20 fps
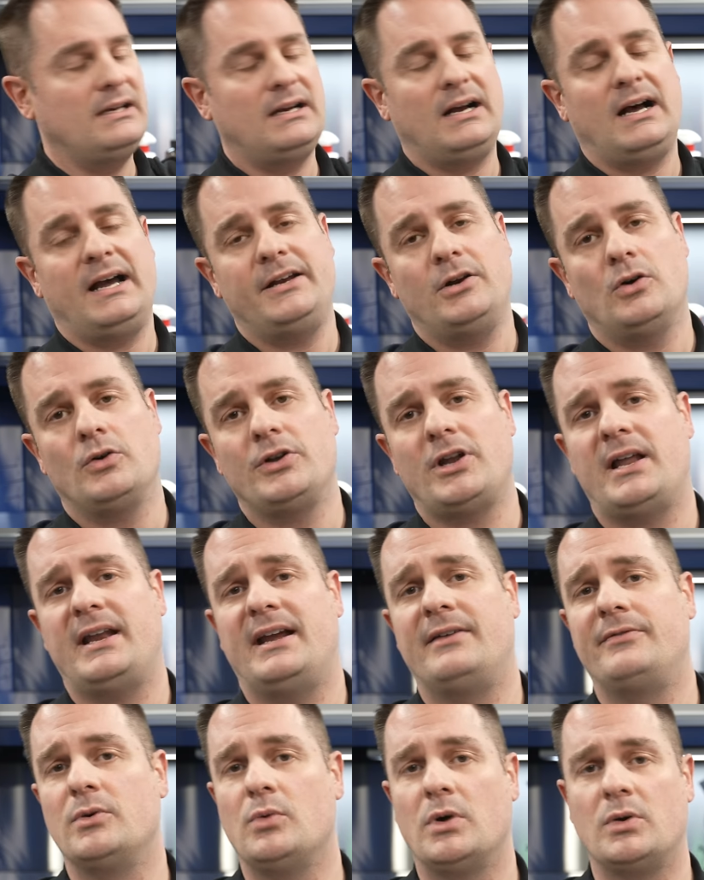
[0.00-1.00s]
I know not
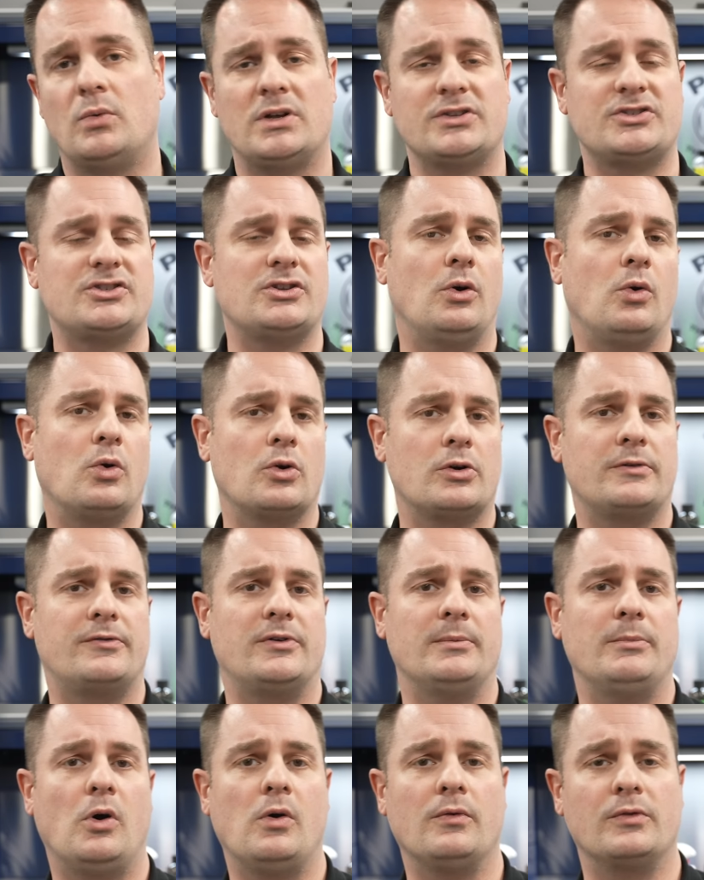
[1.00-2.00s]
everyone wants to order
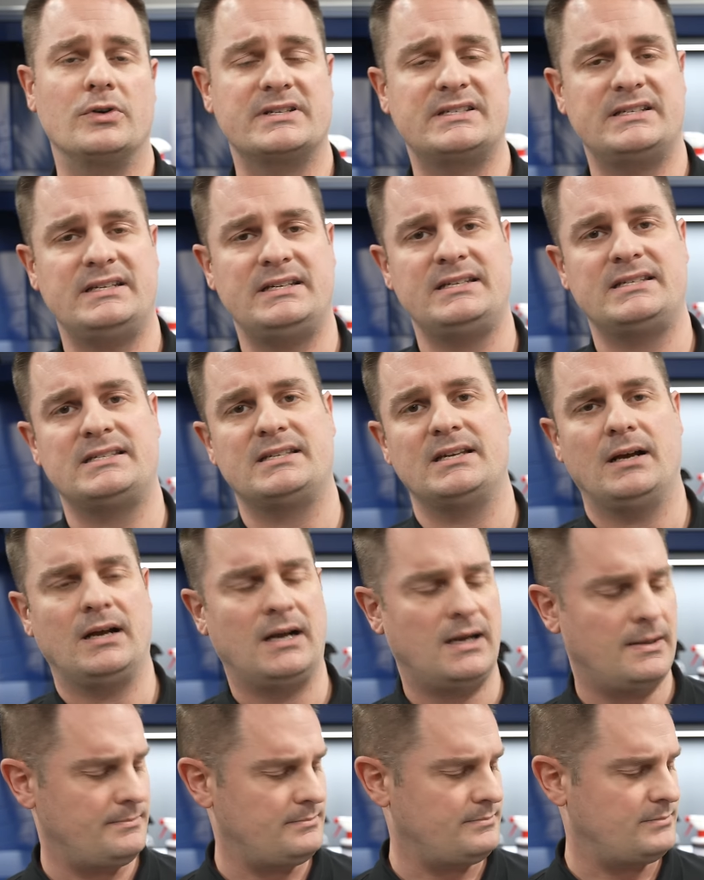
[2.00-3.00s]
from overseas,
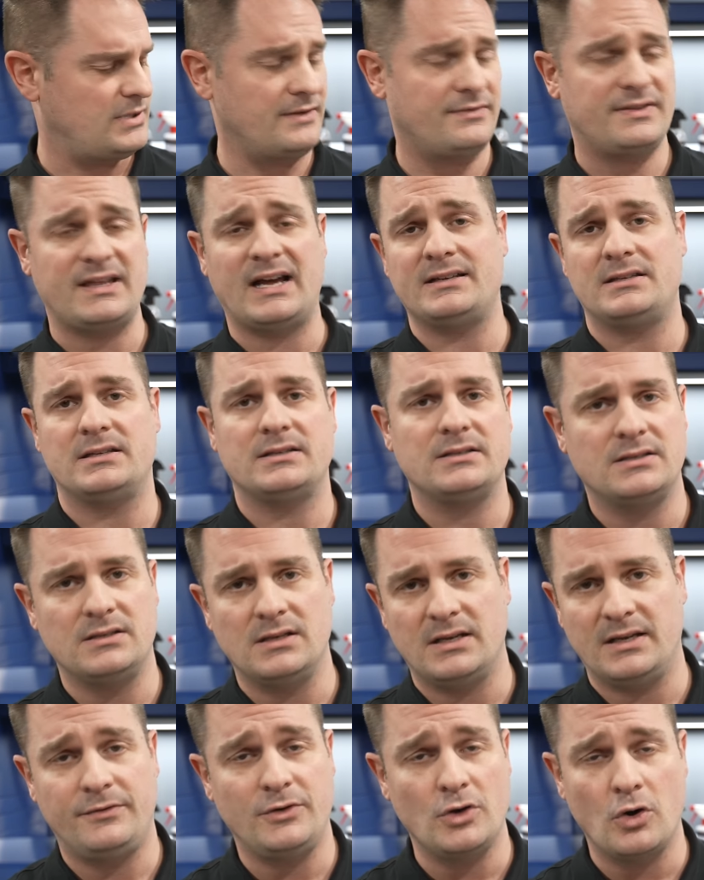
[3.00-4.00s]
but
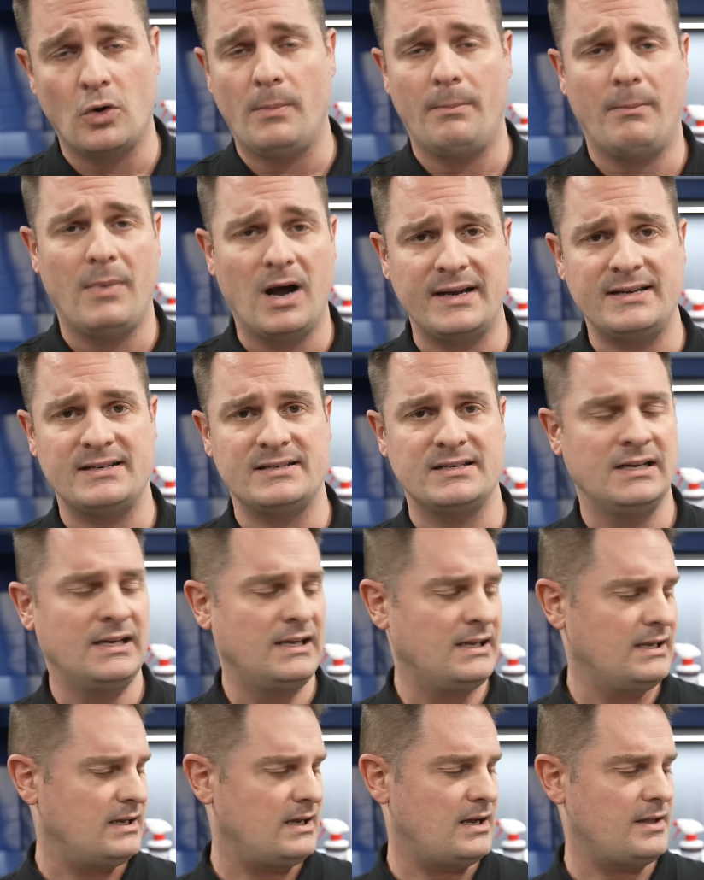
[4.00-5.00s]
if you don't mind,
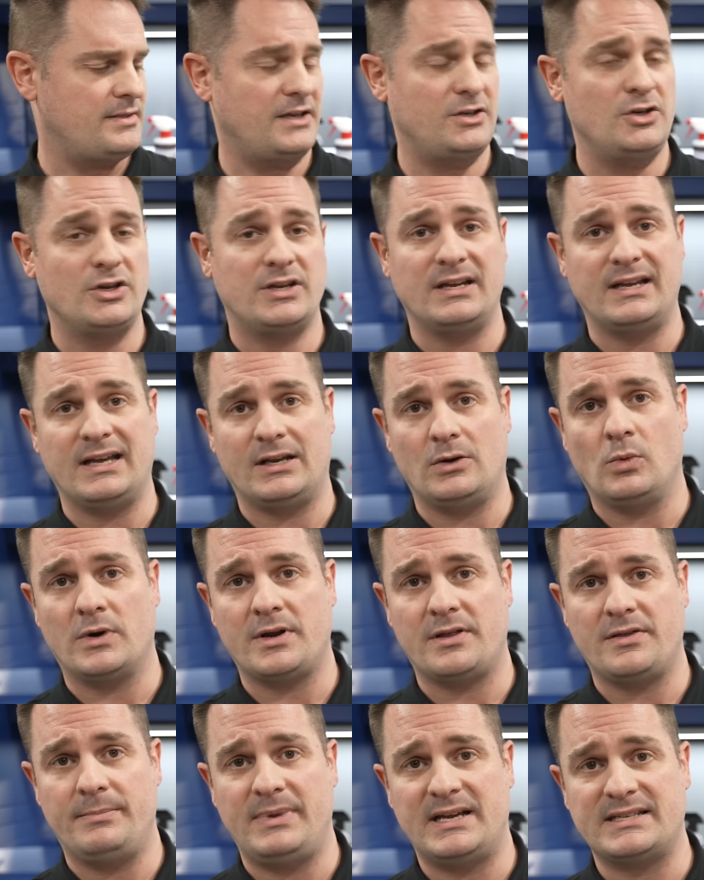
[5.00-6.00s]
then you can get
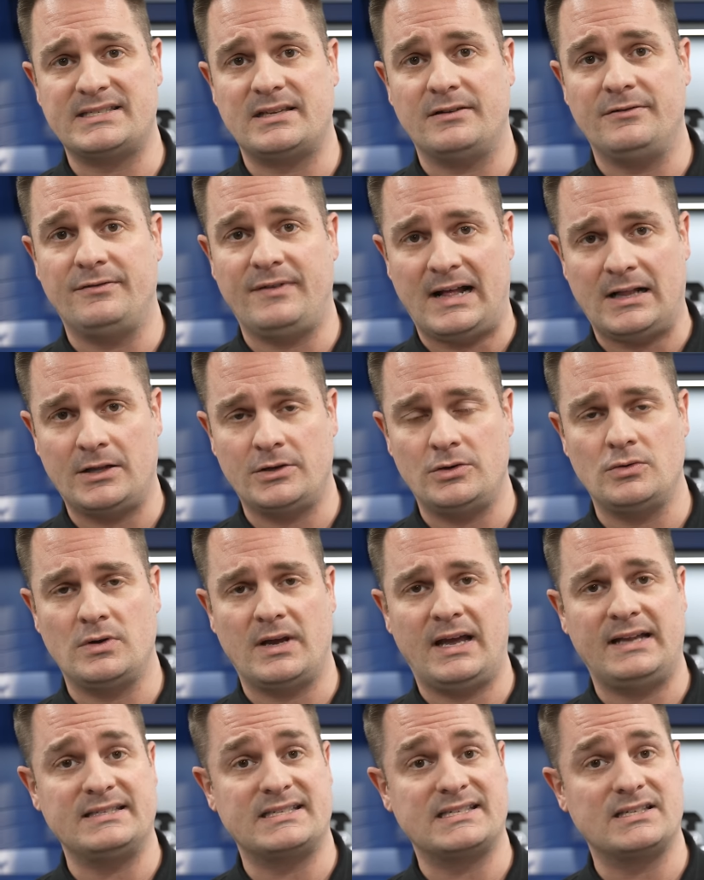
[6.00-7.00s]
one of the best value
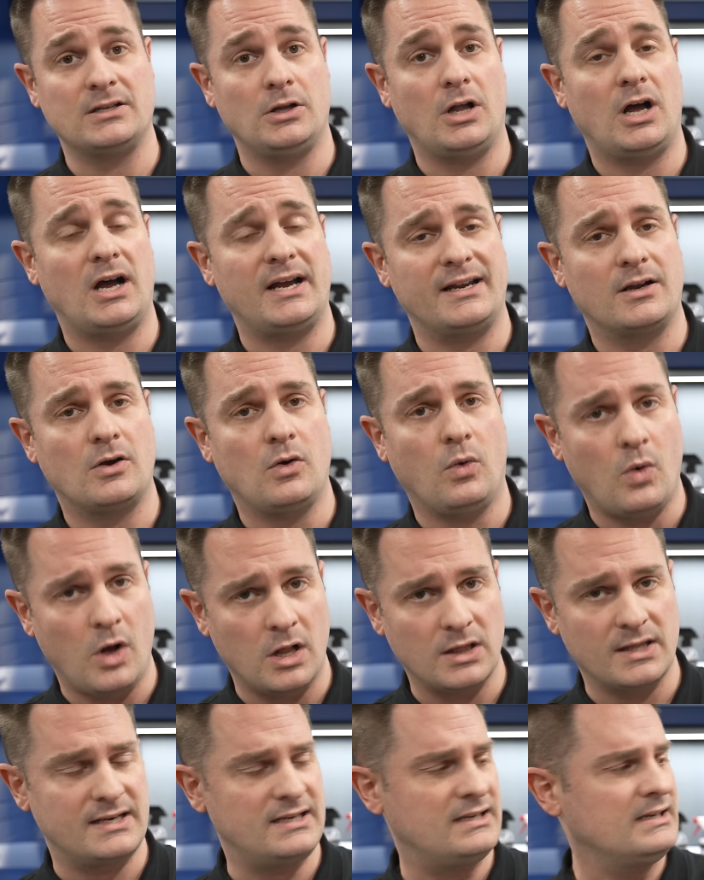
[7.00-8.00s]
and still high
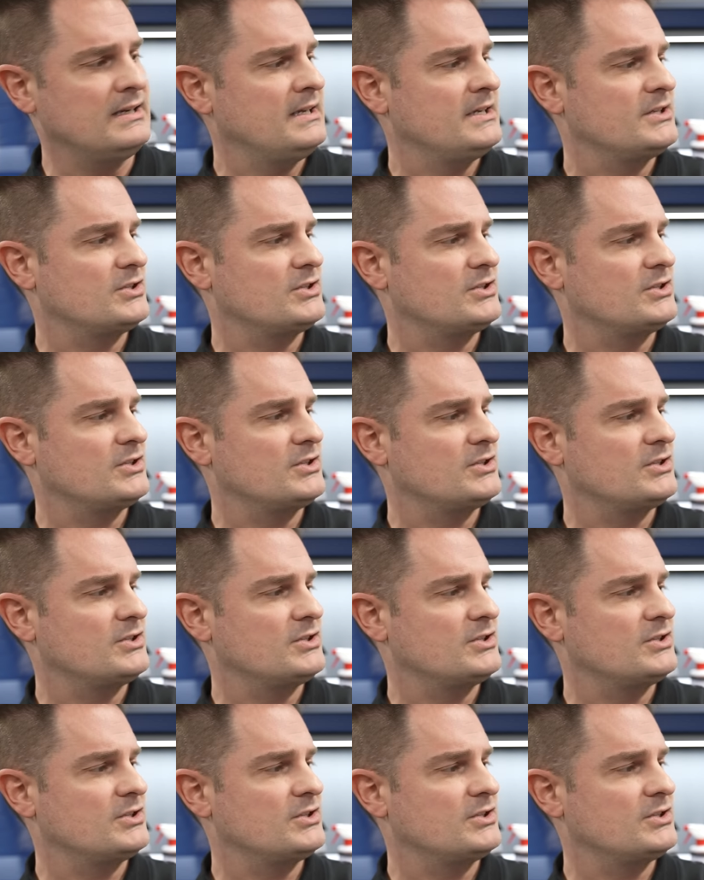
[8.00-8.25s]
quality.